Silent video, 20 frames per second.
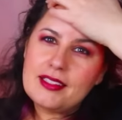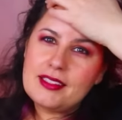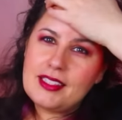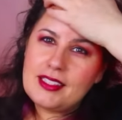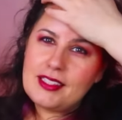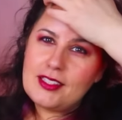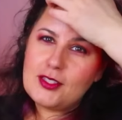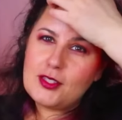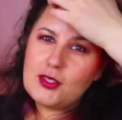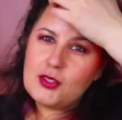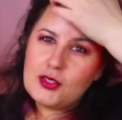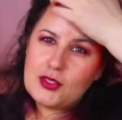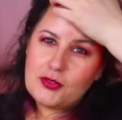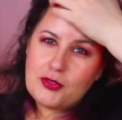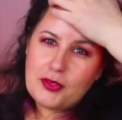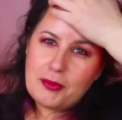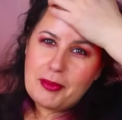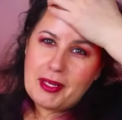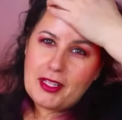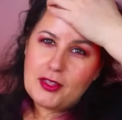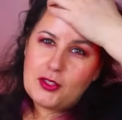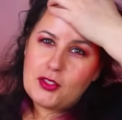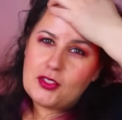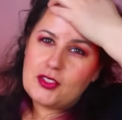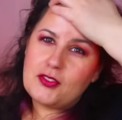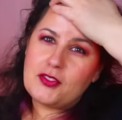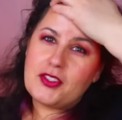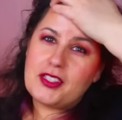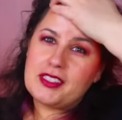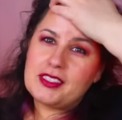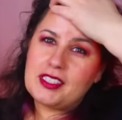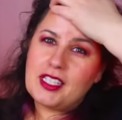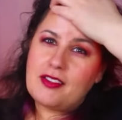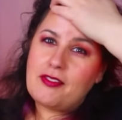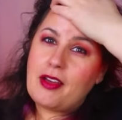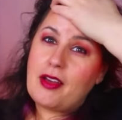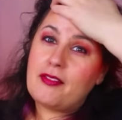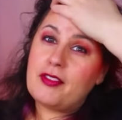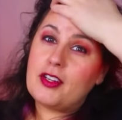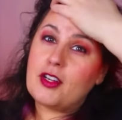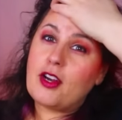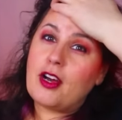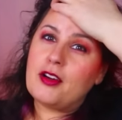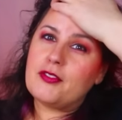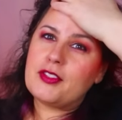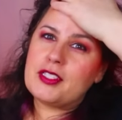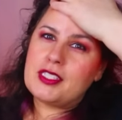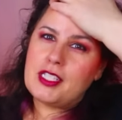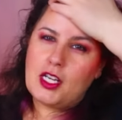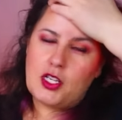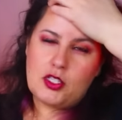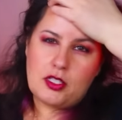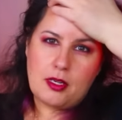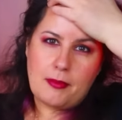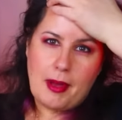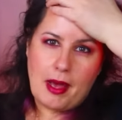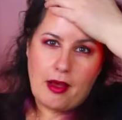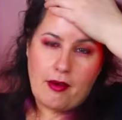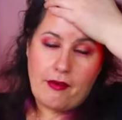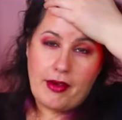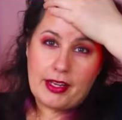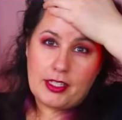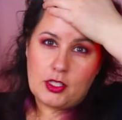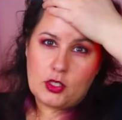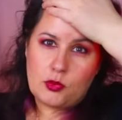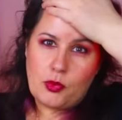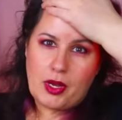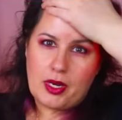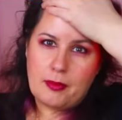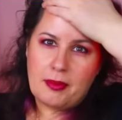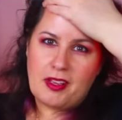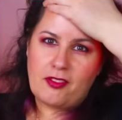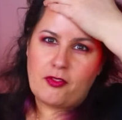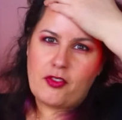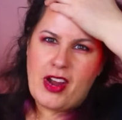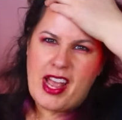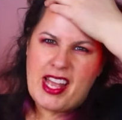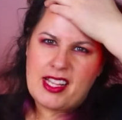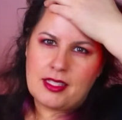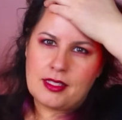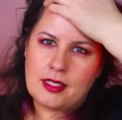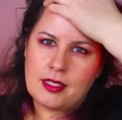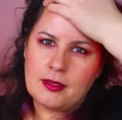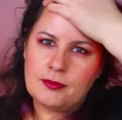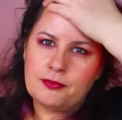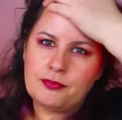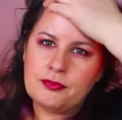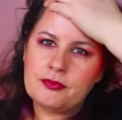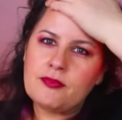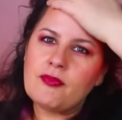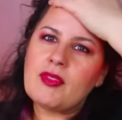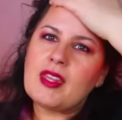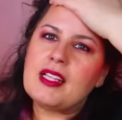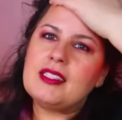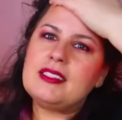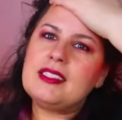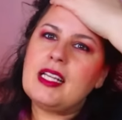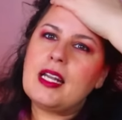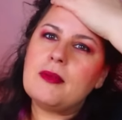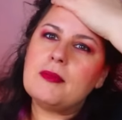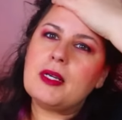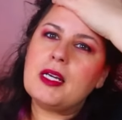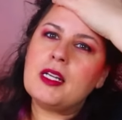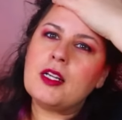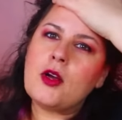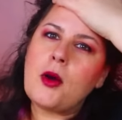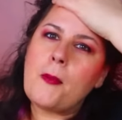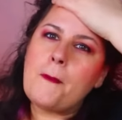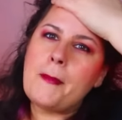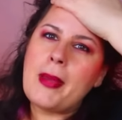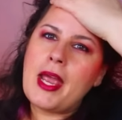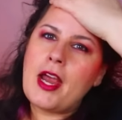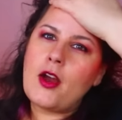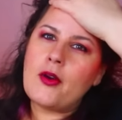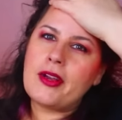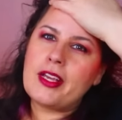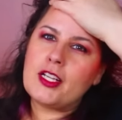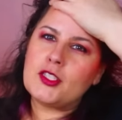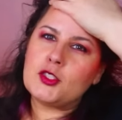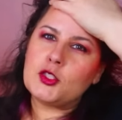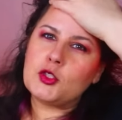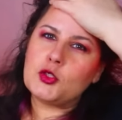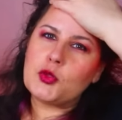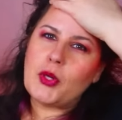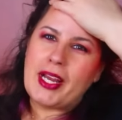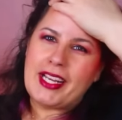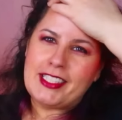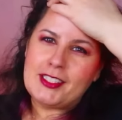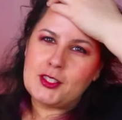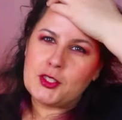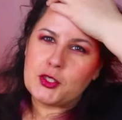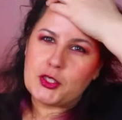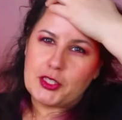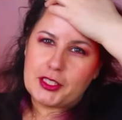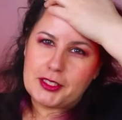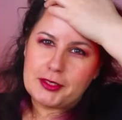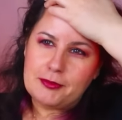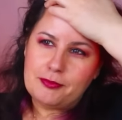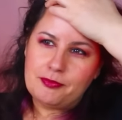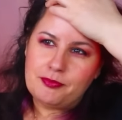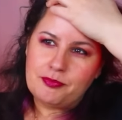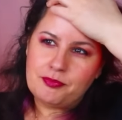This is Lucifer being Lucifer instead of having a conversation about how I just want to be friends. Instead, I'm going to go marry a stranger.